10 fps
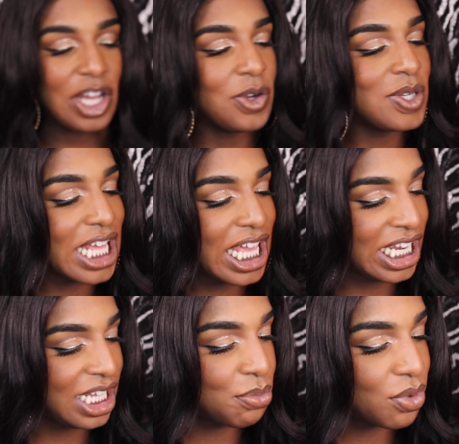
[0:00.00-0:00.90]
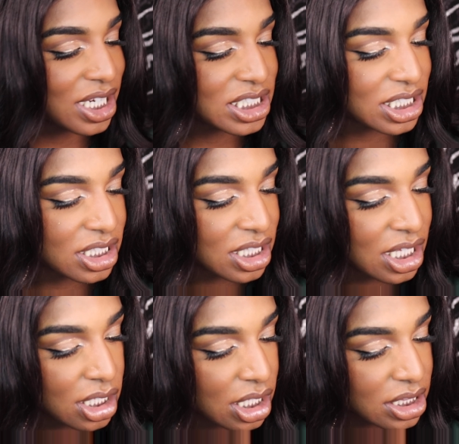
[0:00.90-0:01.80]
own any brush
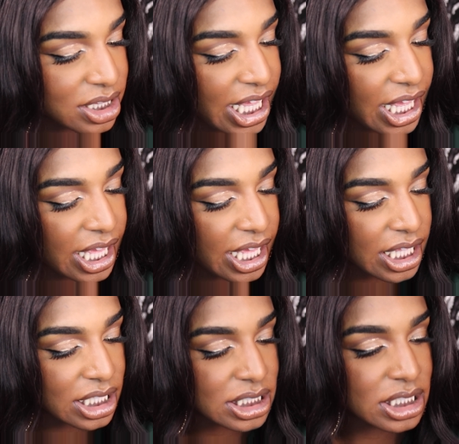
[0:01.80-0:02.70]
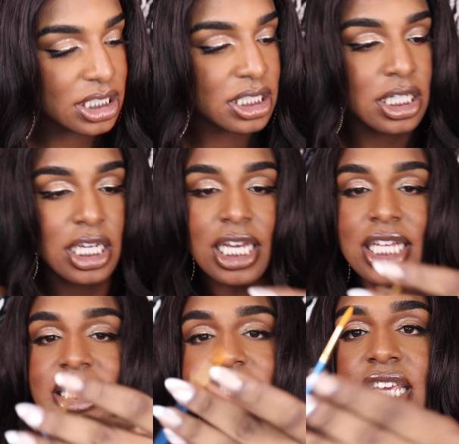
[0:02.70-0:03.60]
that has,
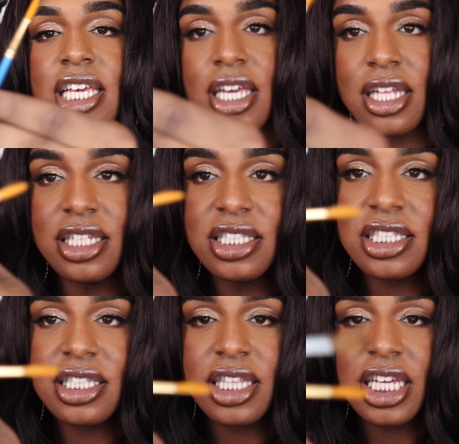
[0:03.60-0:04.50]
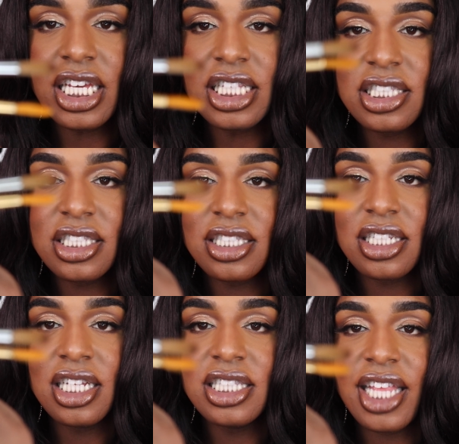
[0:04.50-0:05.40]
it's like as thick as,
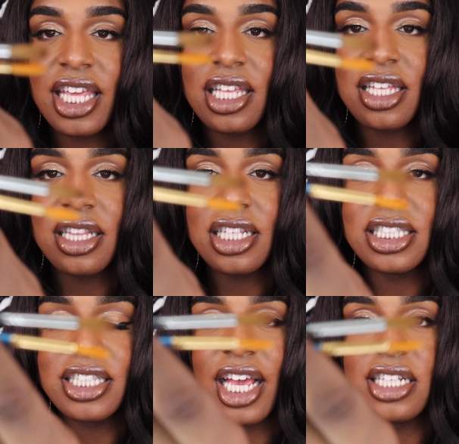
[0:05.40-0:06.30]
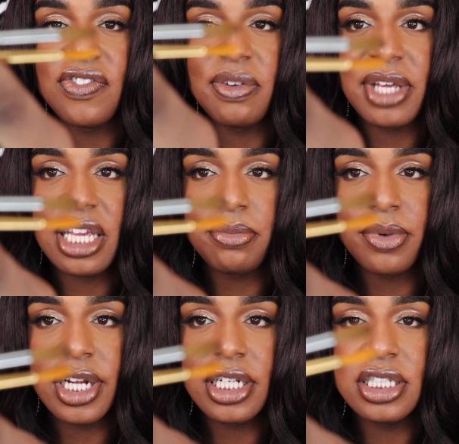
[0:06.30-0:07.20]
it's like the size of a
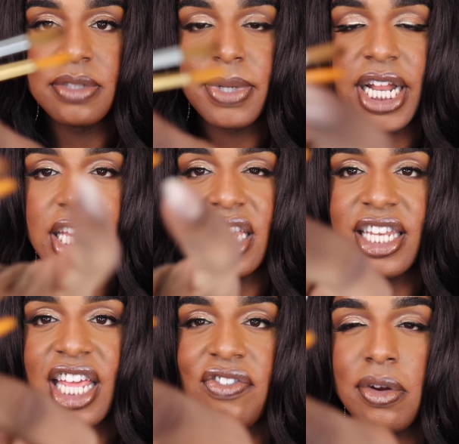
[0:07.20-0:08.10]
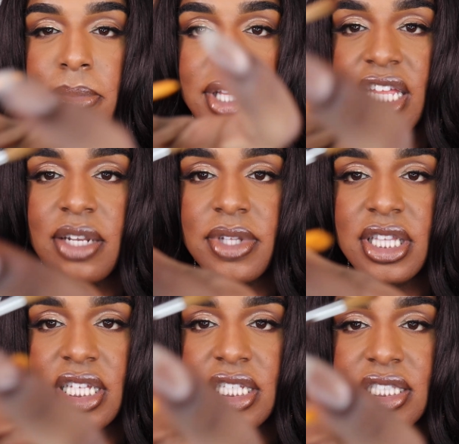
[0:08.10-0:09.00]
paintbrush, but I could never blend with
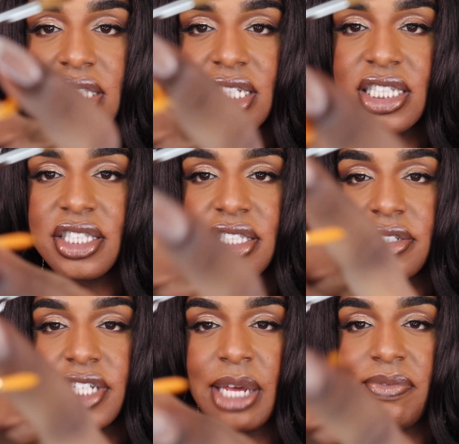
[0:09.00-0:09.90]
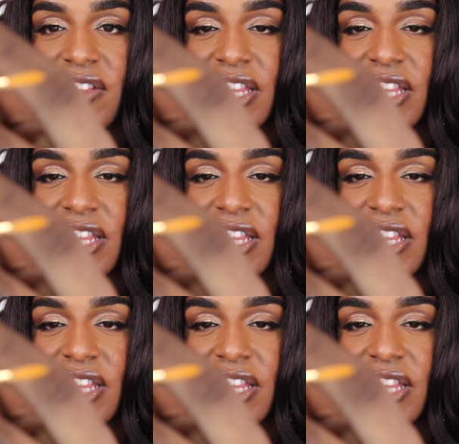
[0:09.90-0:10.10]
this. It's too damn